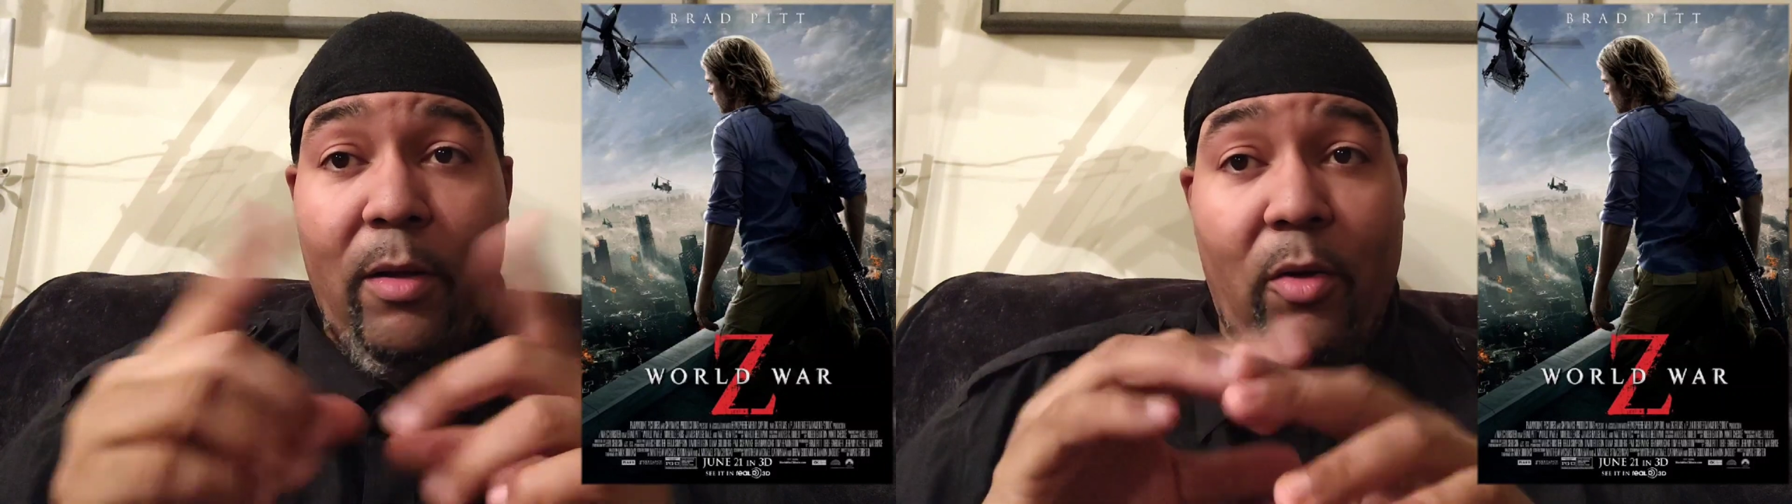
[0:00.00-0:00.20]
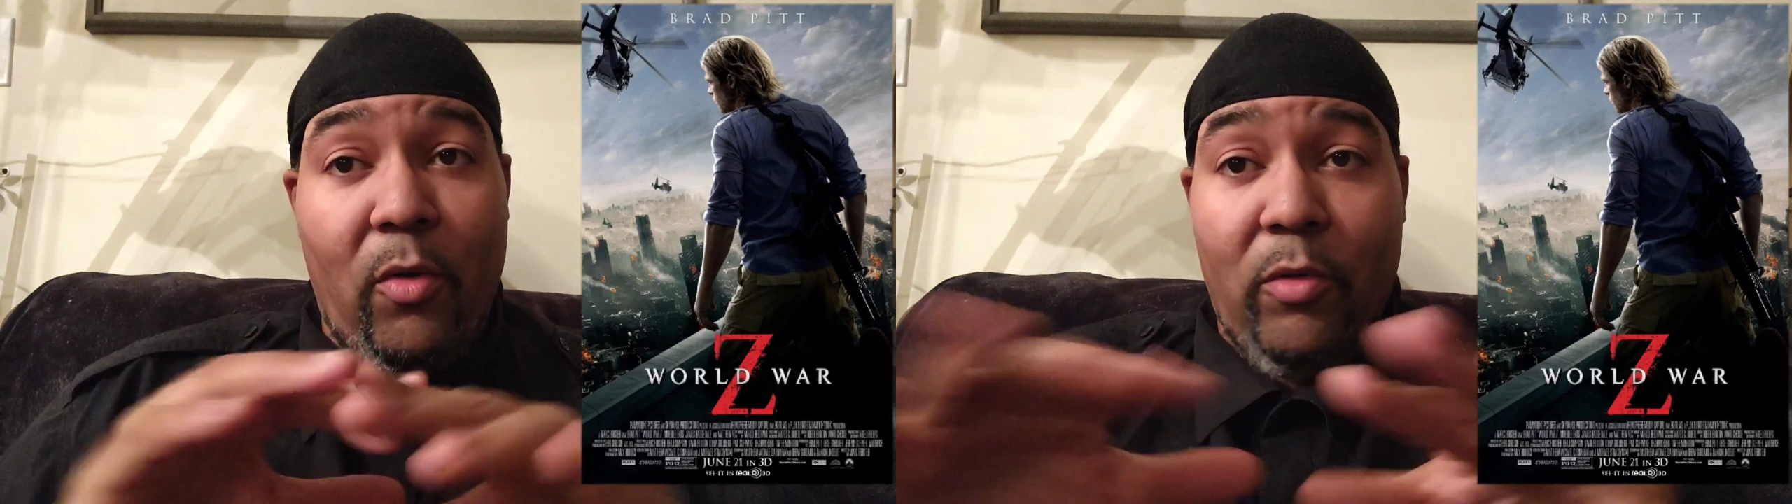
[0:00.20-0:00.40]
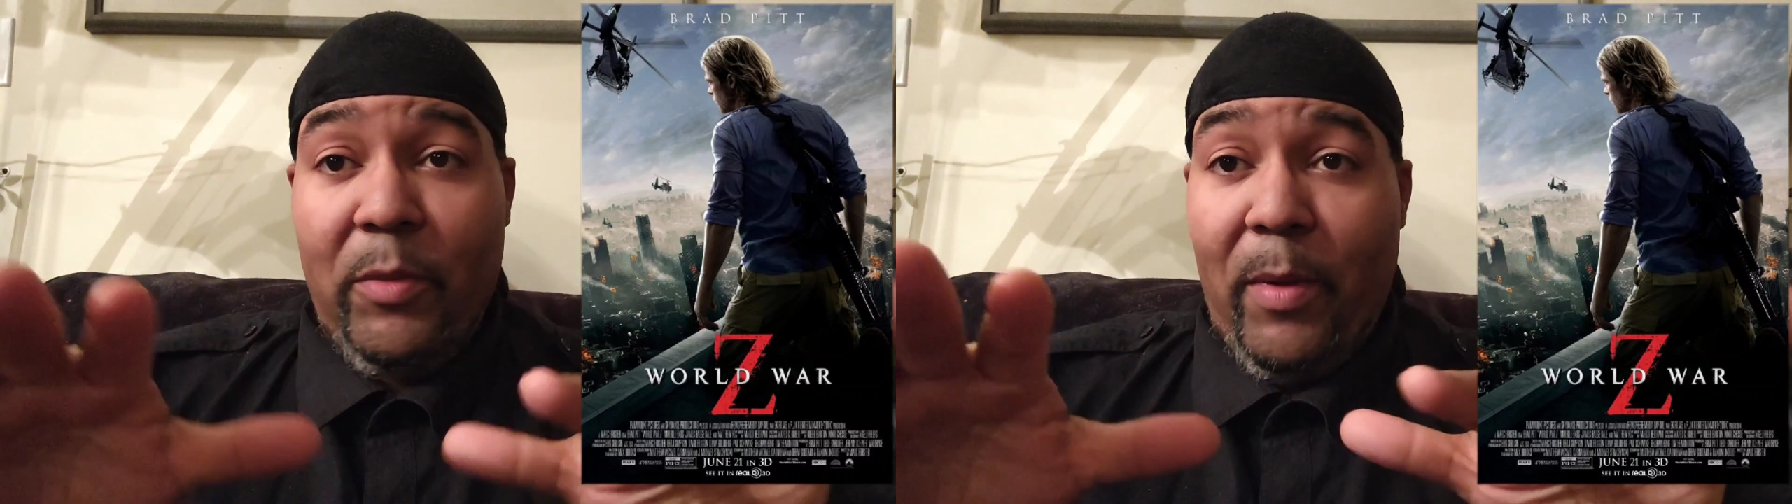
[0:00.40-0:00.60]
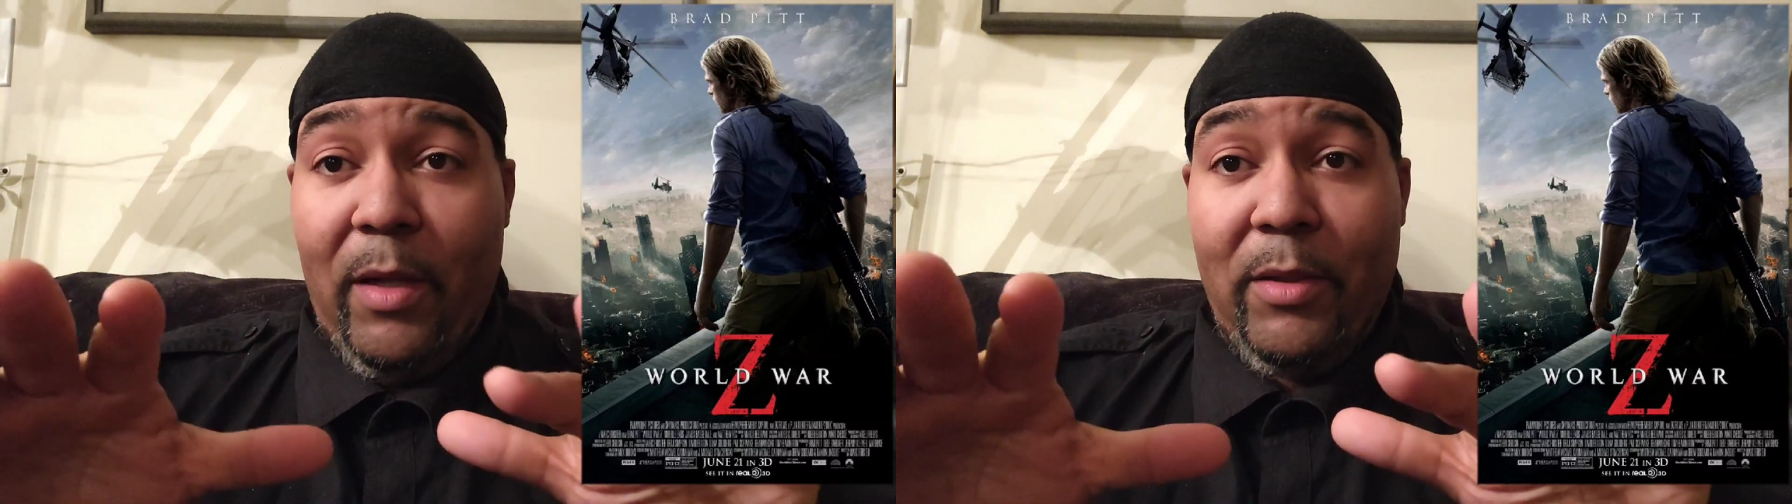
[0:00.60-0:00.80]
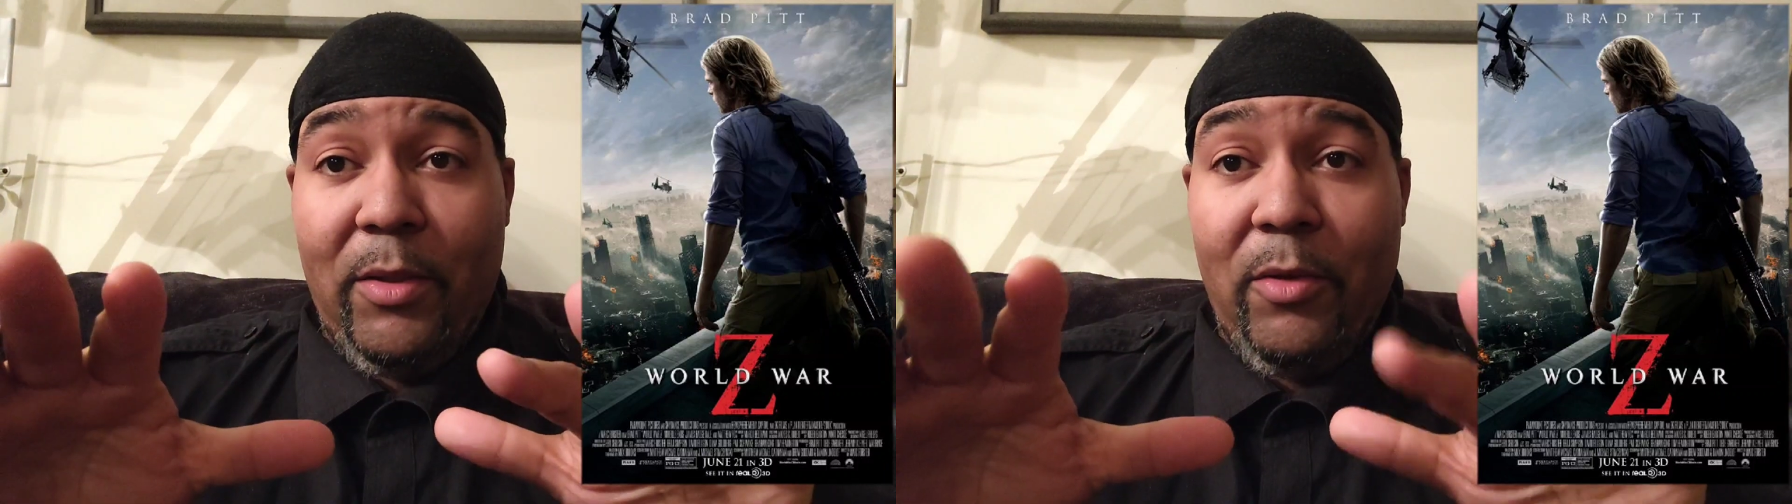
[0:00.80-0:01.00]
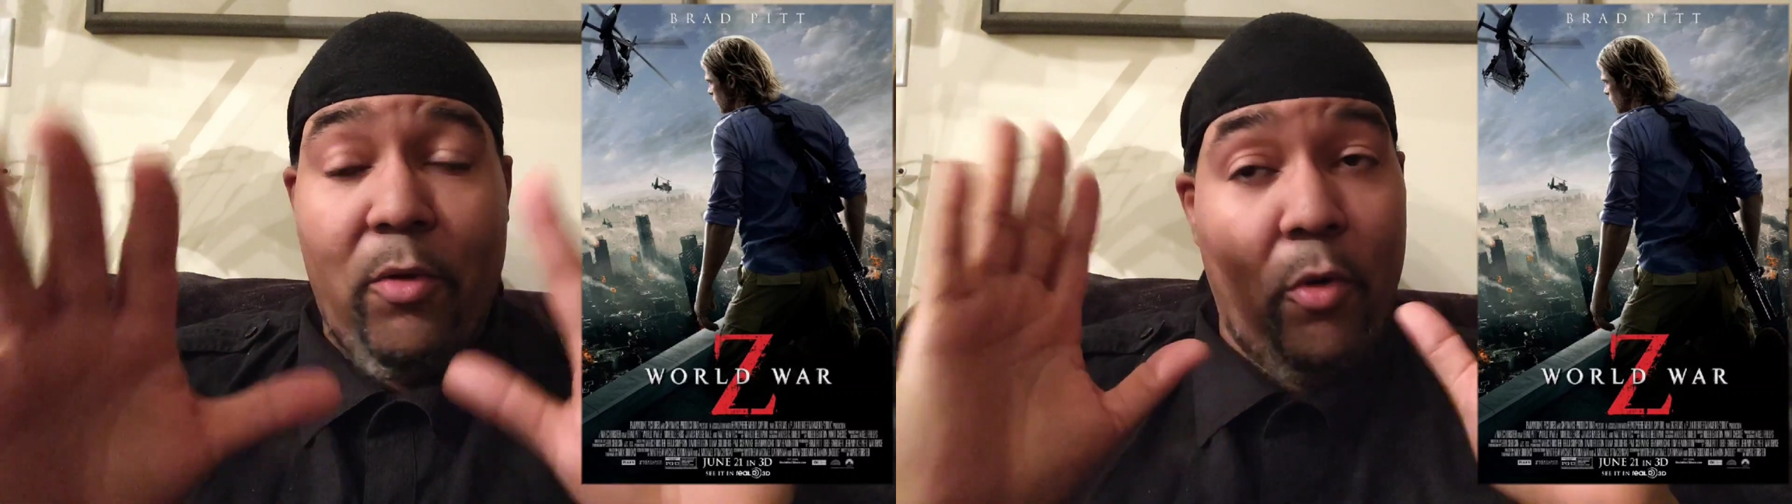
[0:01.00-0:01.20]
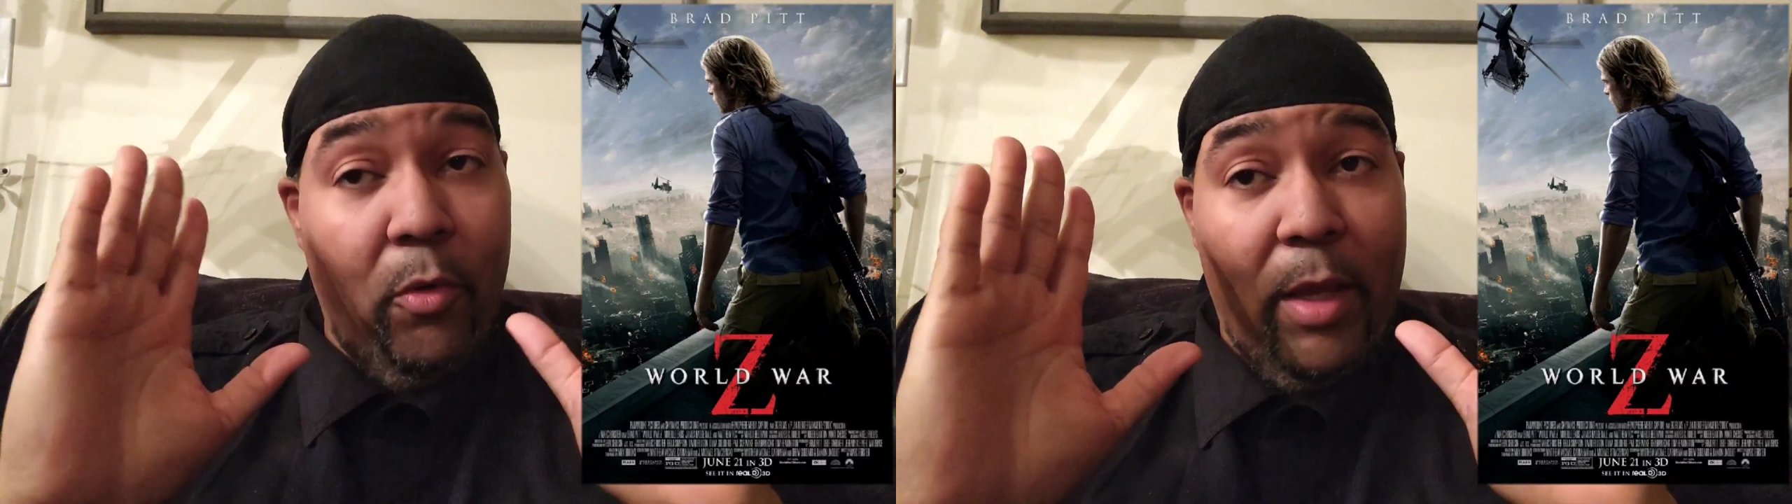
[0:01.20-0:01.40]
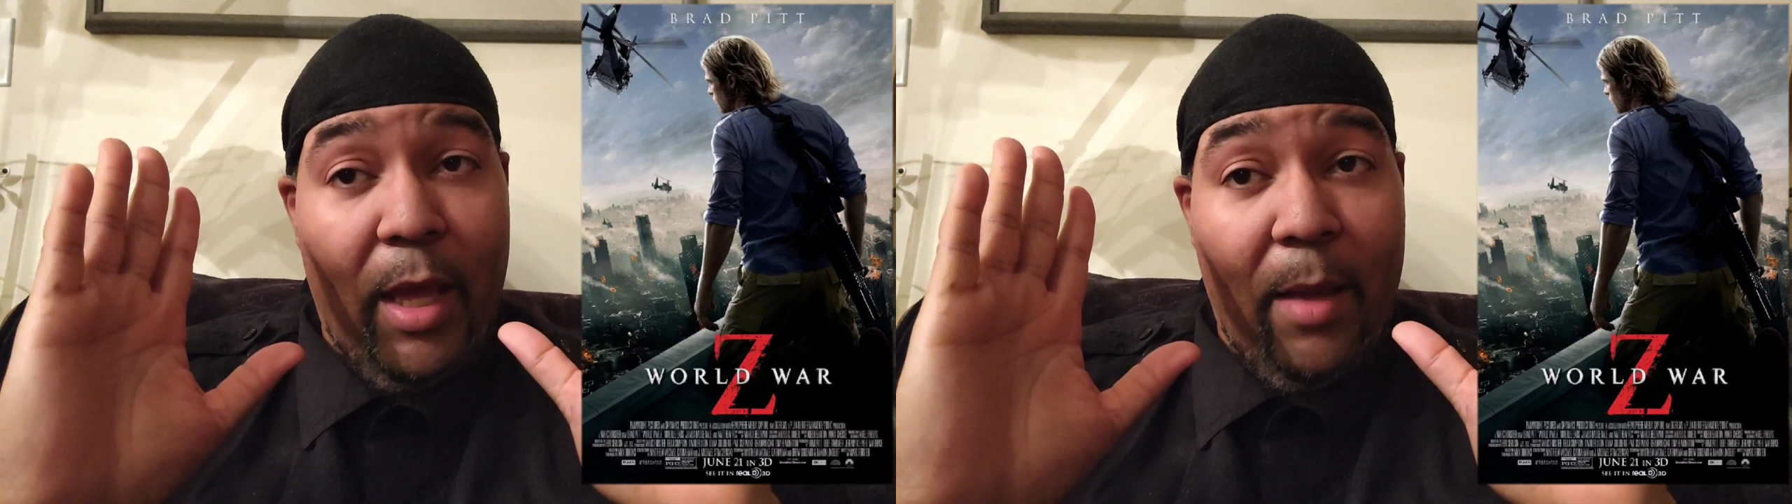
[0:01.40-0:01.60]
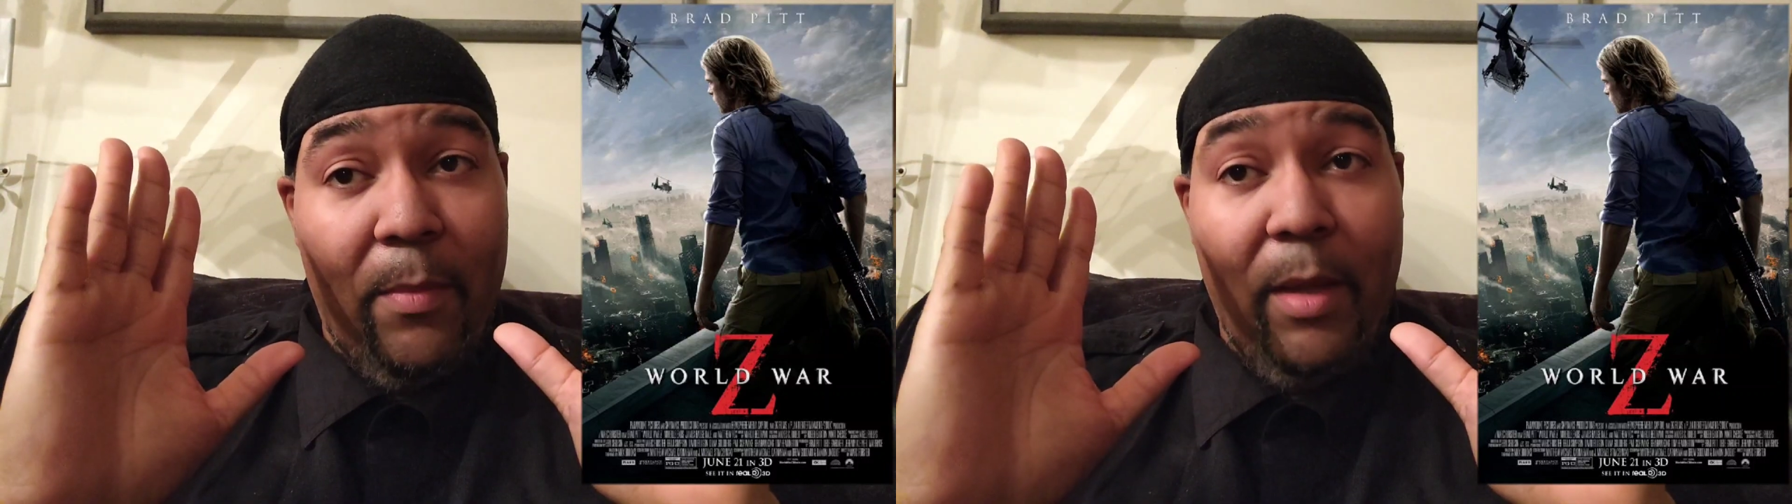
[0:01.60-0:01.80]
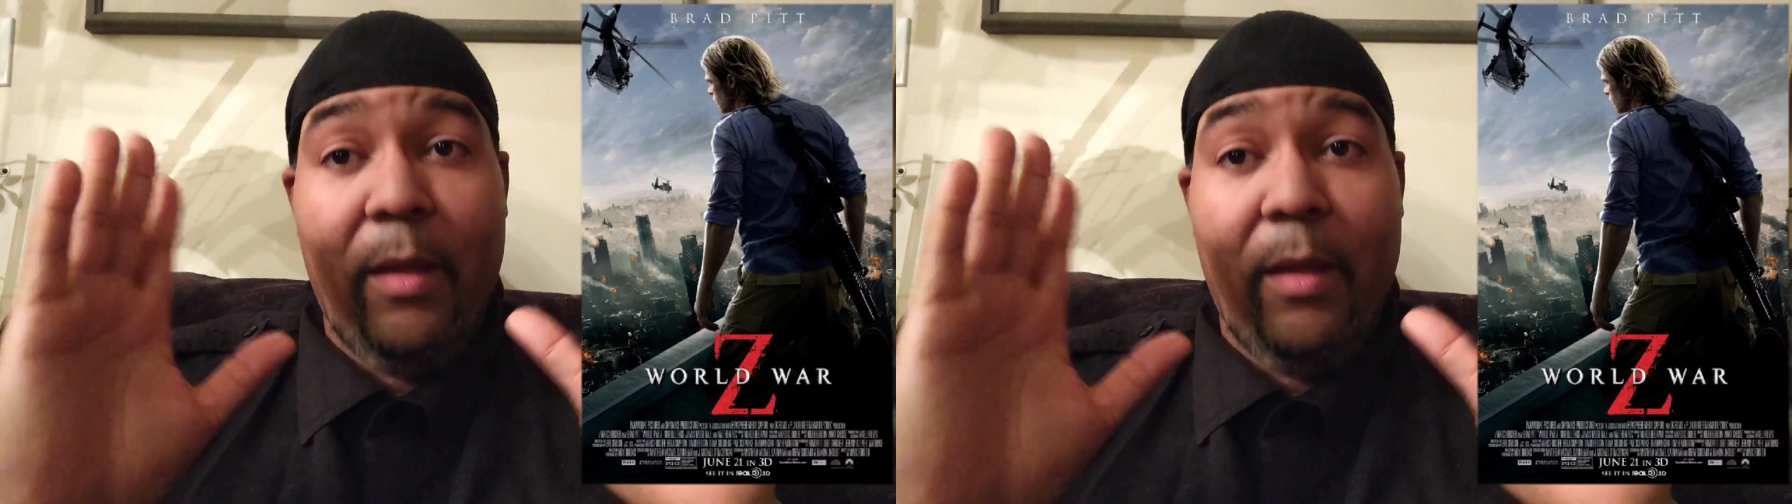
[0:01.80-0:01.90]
no sponsor, no cap,